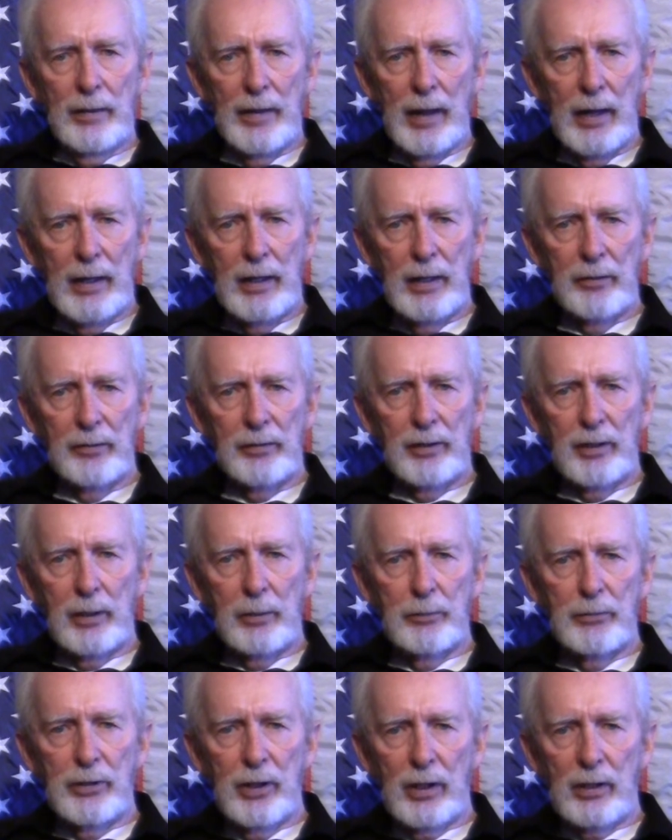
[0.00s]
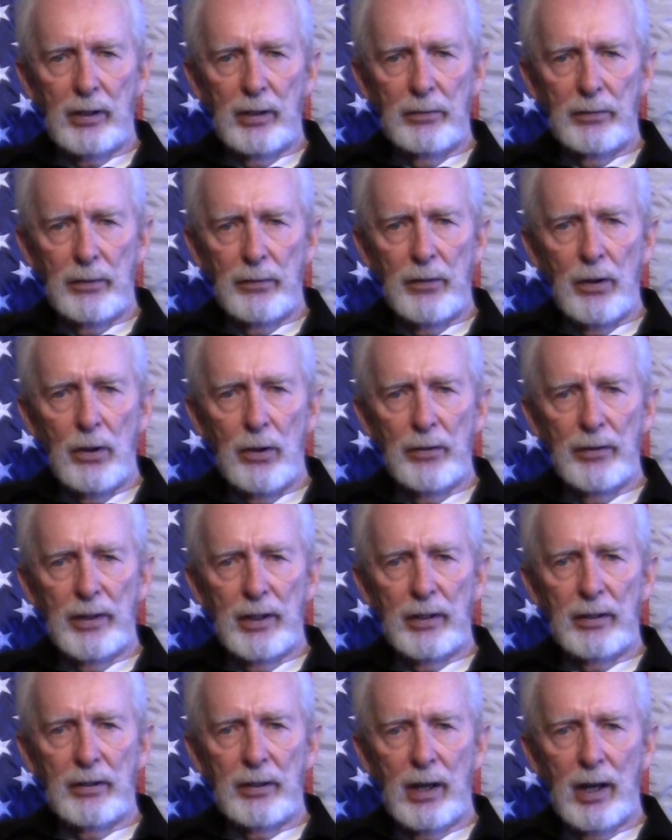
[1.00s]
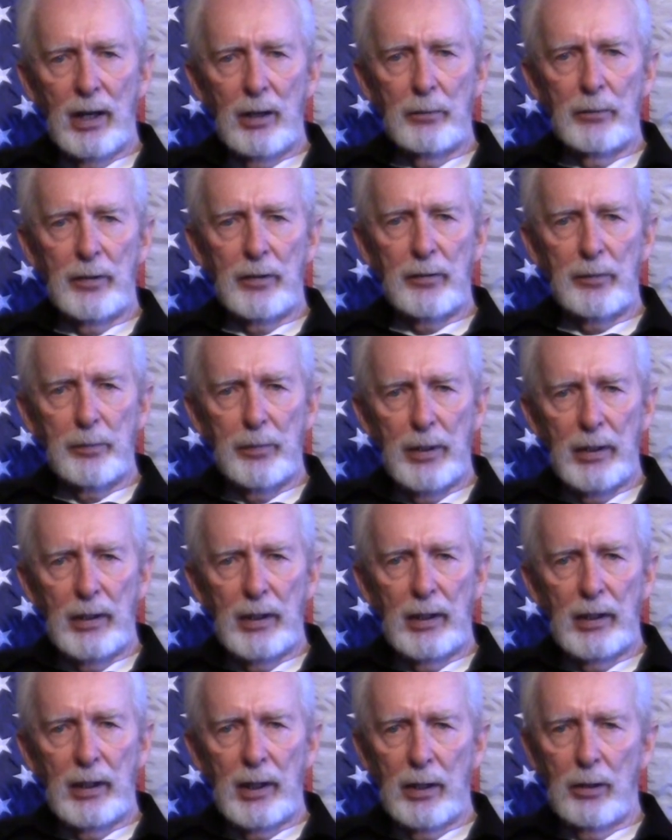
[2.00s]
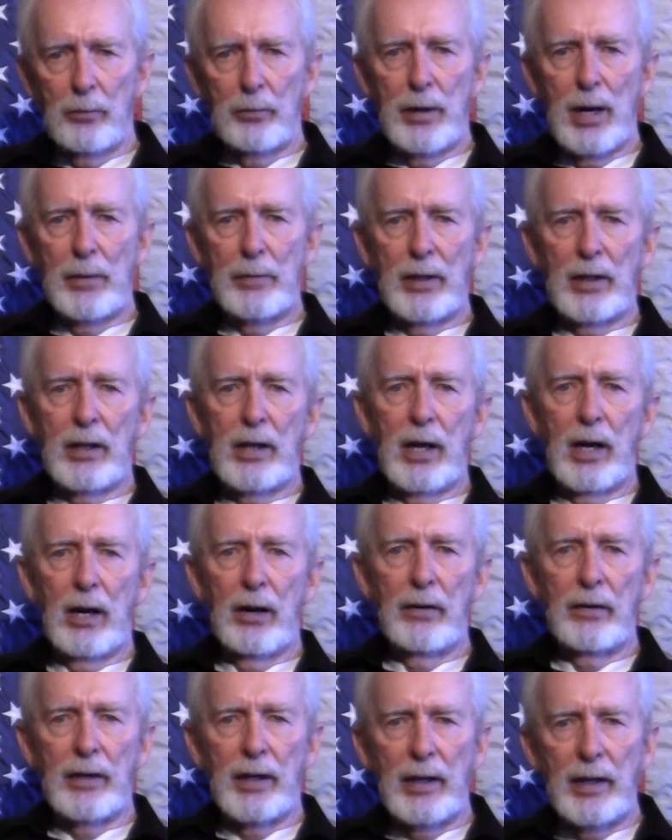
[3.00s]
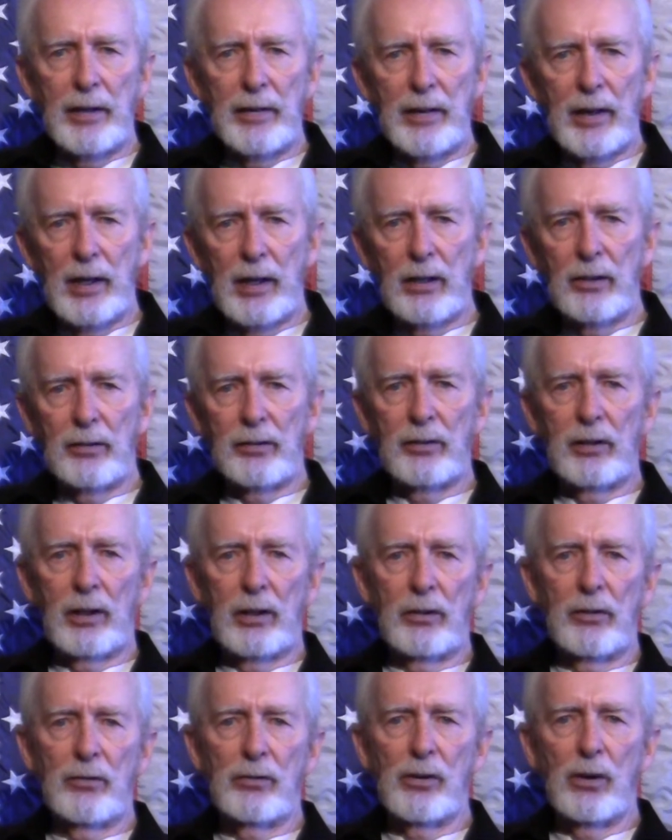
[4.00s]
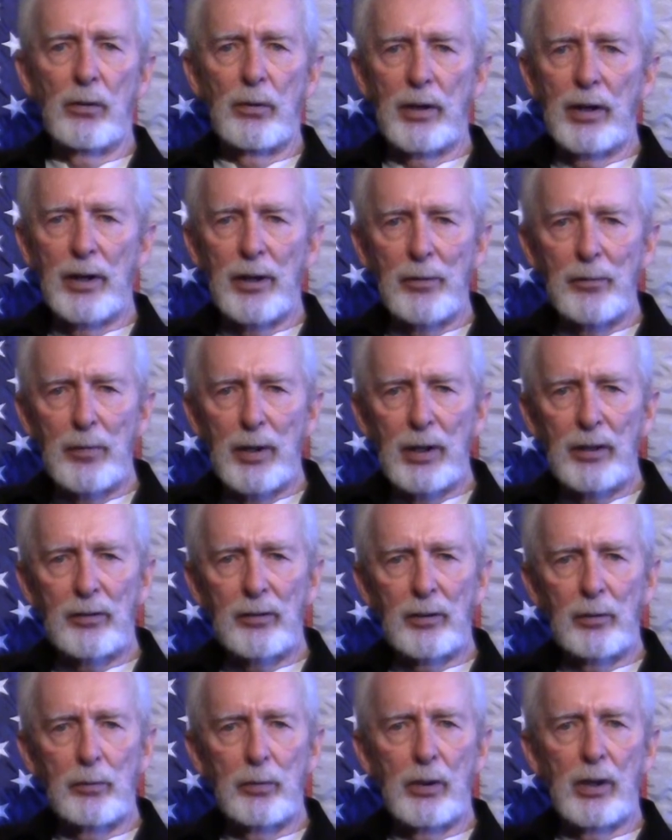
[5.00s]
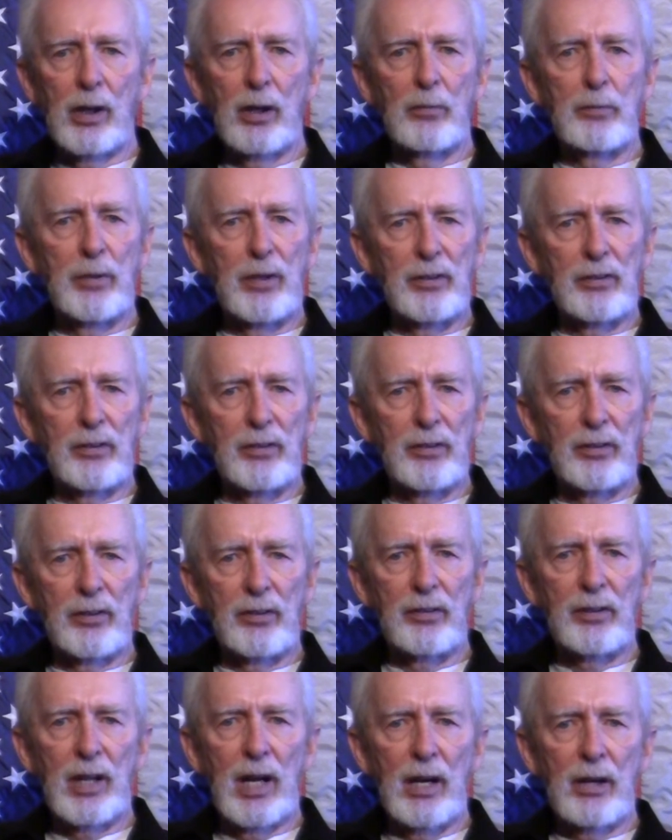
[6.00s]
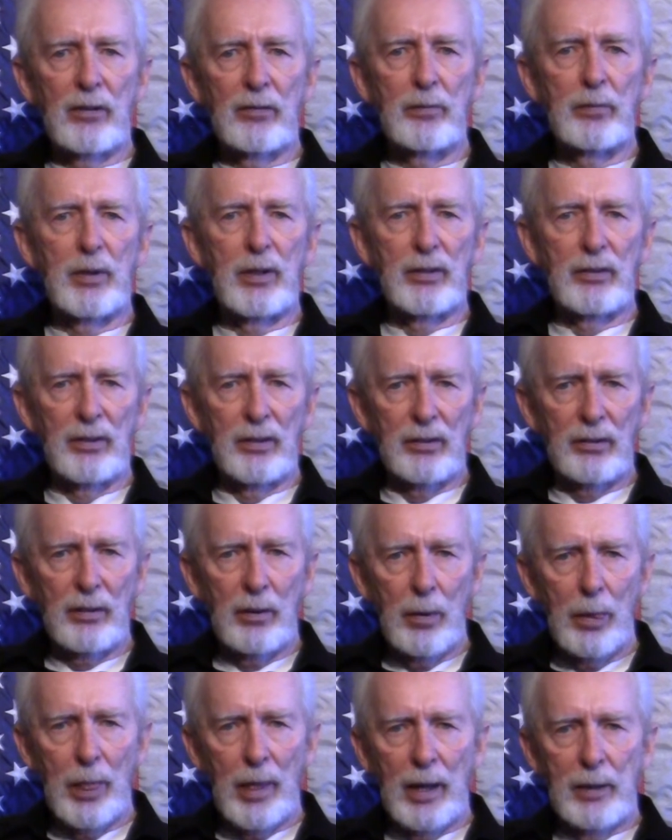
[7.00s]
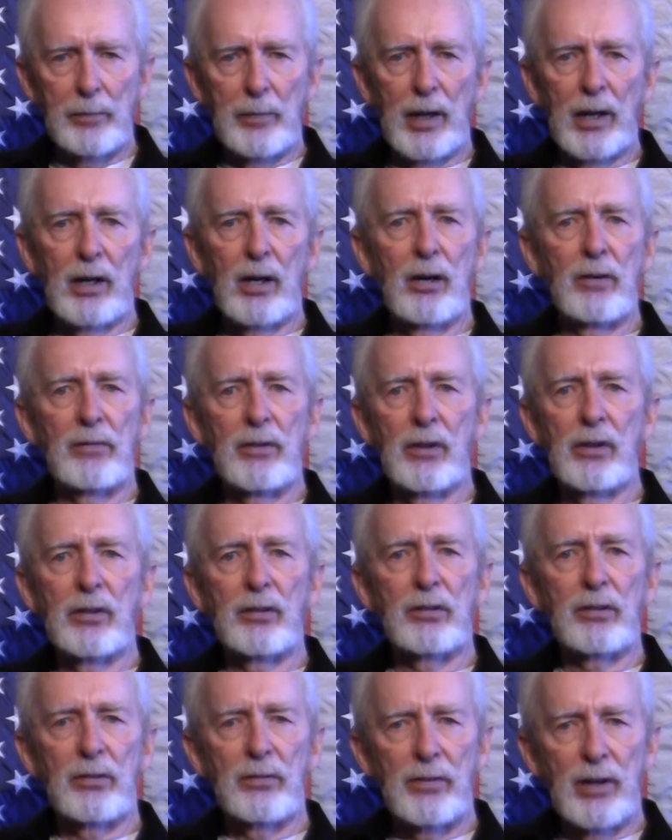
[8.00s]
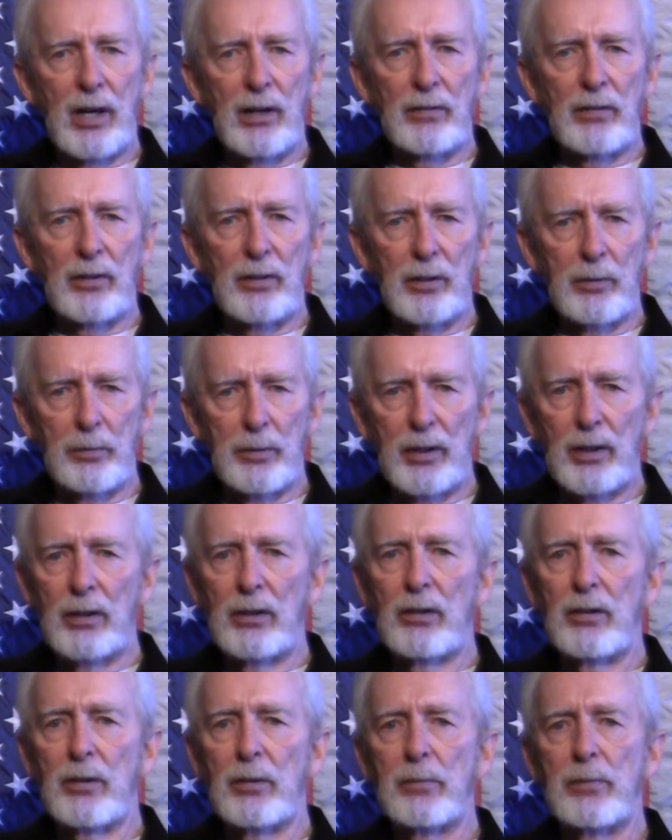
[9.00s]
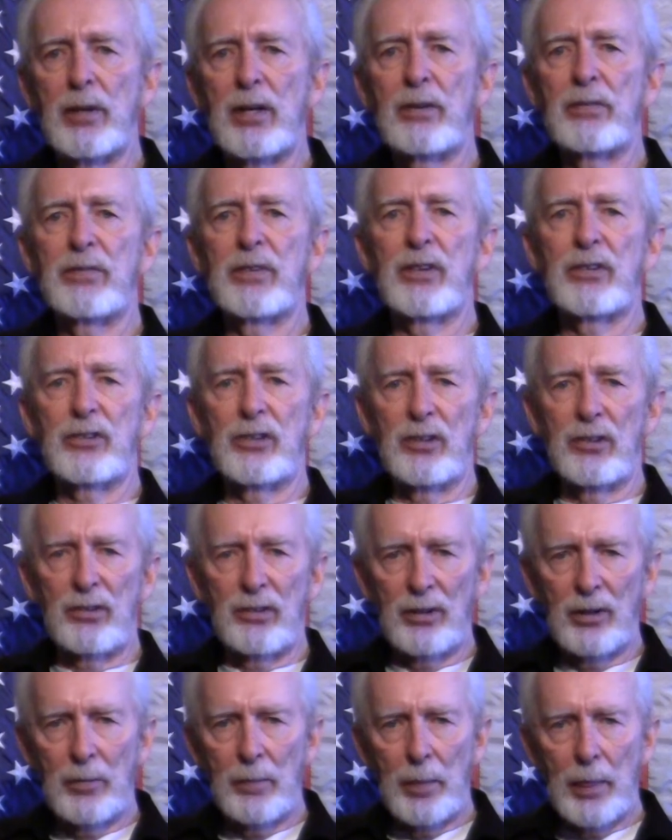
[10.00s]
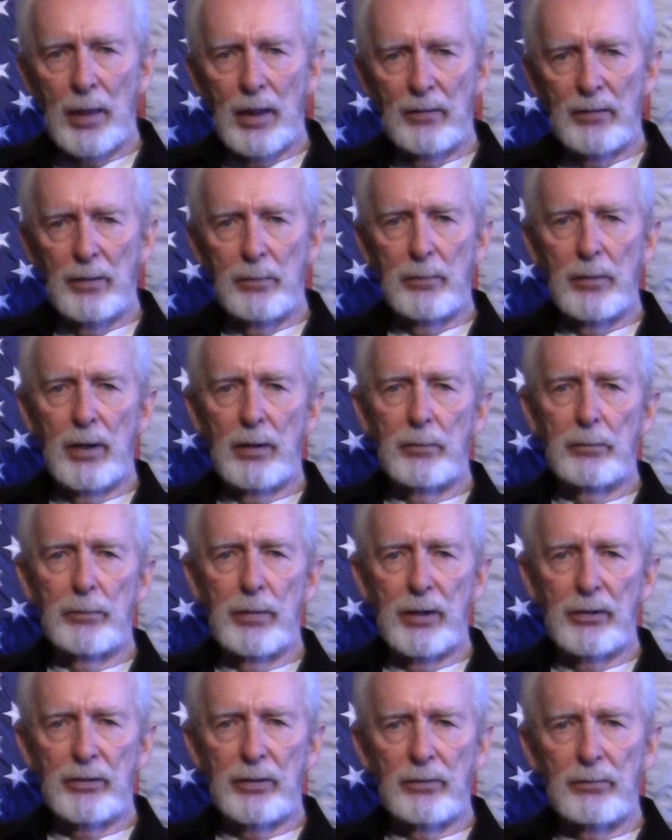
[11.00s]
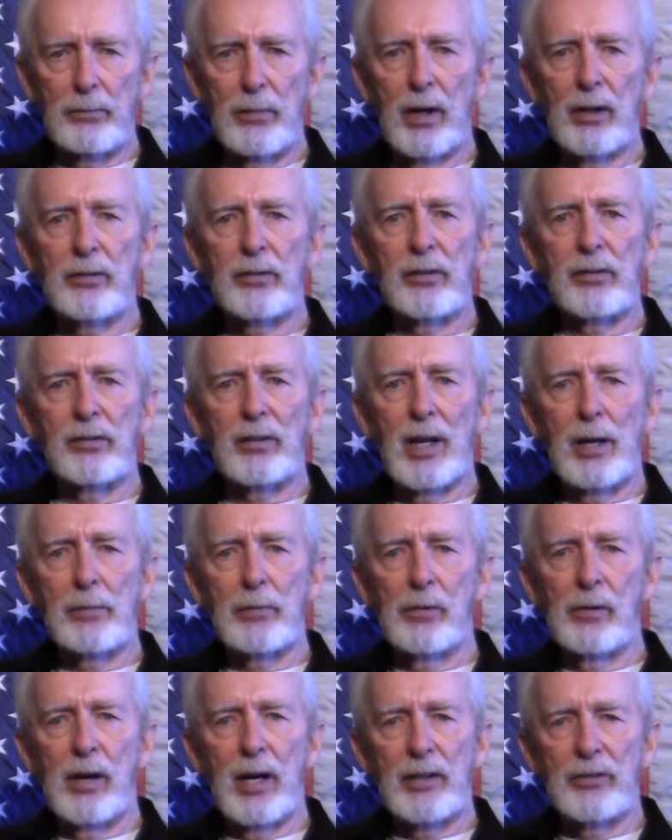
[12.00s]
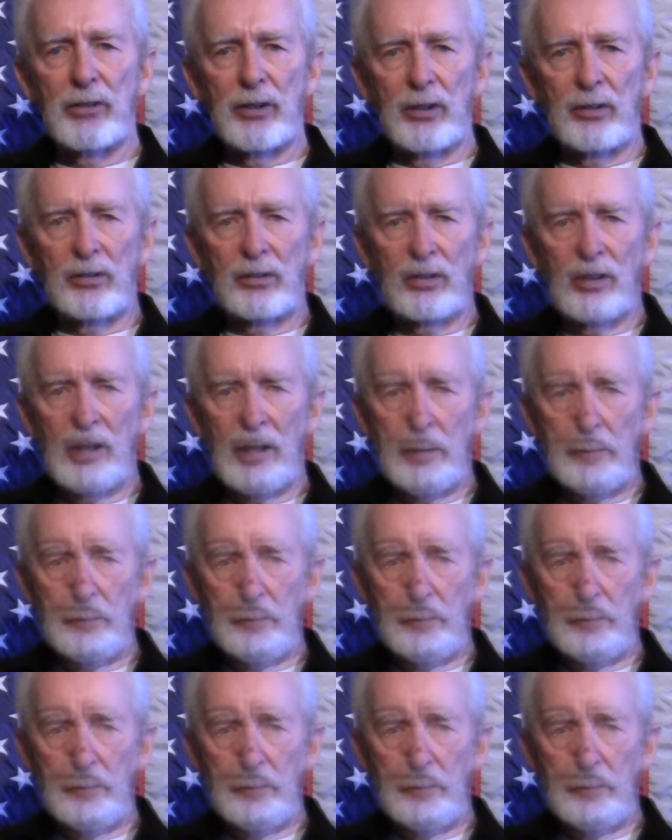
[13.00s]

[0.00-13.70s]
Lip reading: That is the objective of all the entitlement spending and Obamacare and anything else they can throw into the mix to put our businesses out of business and make our very survival depend on the beneficence of a bunch of Marxist apparatchiks.